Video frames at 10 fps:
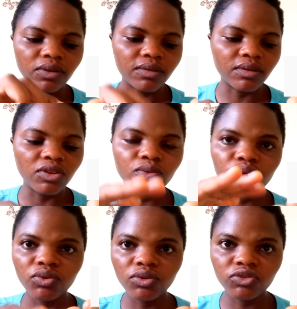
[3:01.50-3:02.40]
button, you
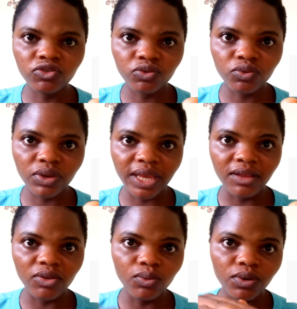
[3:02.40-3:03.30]
will go through
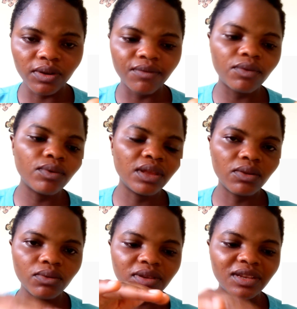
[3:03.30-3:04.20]
it, you will review
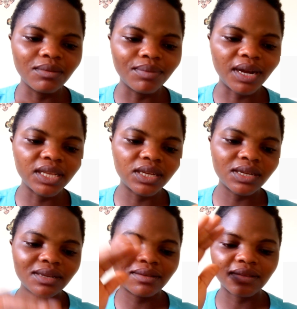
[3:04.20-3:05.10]
it, you see the
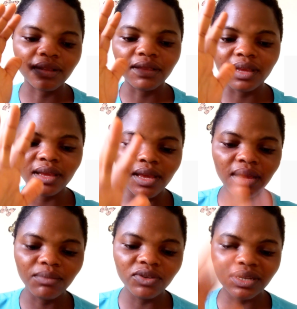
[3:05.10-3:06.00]
badges, the
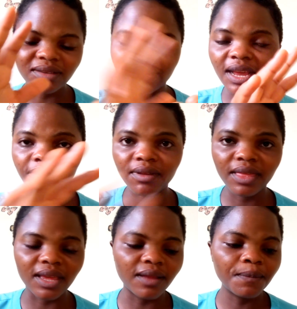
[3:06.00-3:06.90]
emojis and
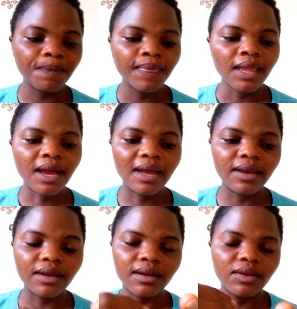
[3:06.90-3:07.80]
everything,
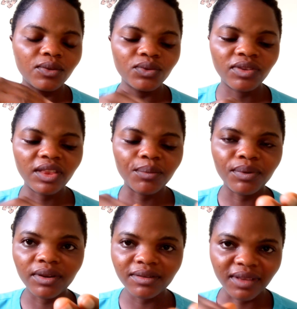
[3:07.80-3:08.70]
and you will see the
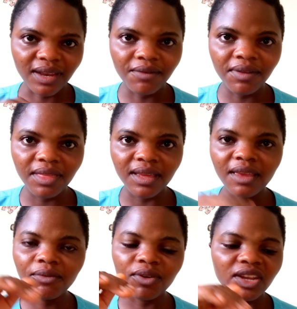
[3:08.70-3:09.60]
perks and
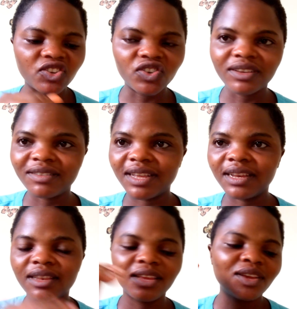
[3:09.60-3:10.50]
everything. If you are
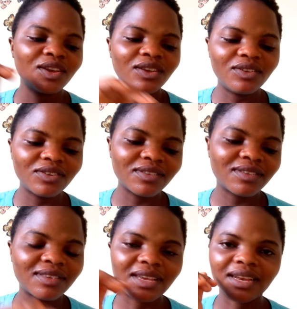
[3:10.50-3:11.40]
interested, you
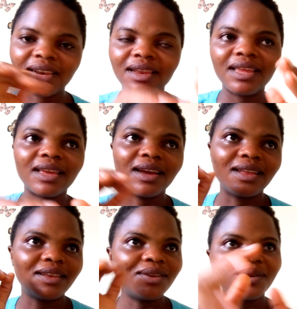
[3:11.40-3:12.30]
just click
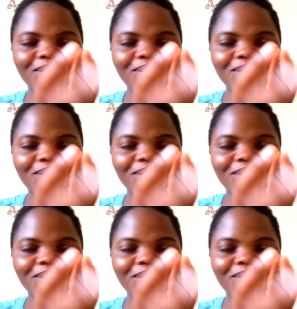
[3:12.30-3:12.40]
and you